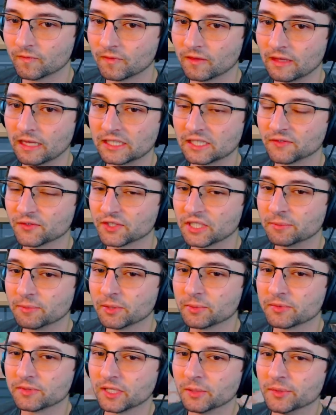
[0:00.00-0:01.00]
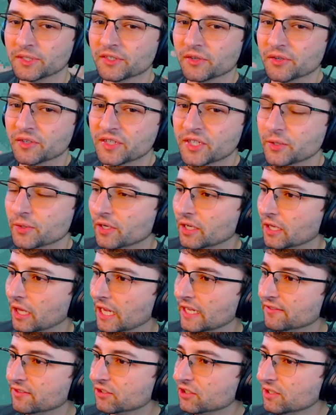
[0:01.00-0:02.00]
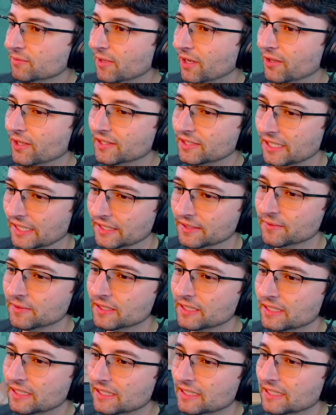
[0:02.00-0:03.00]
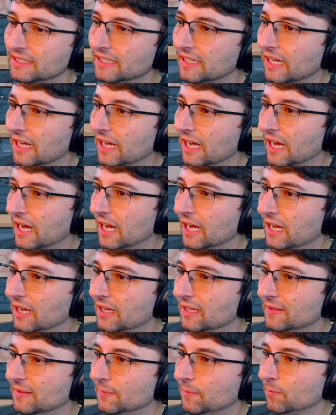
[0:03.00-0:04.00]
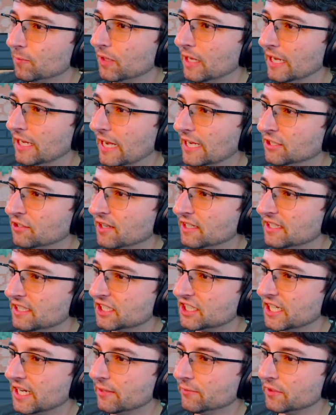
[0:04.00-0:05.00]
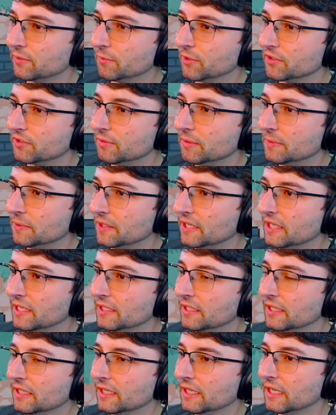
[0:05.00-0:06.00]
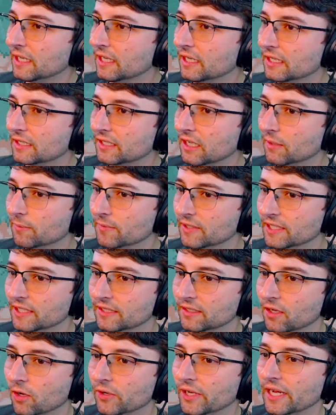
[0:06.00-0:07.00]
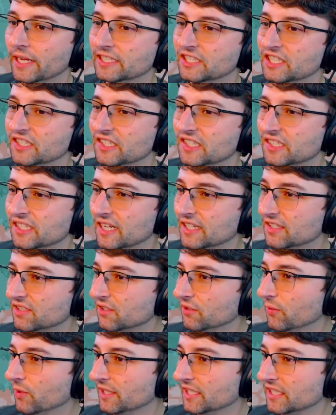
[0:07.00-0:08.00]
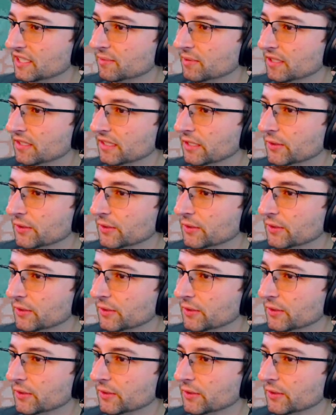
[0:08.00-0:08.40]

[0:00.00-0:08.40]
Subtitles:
That's the first time someone's noticed you in a live stream? Oh, that's sad. But I tried to chat with most people that come in. Oh yeah, I changed these guys to 1 HP because I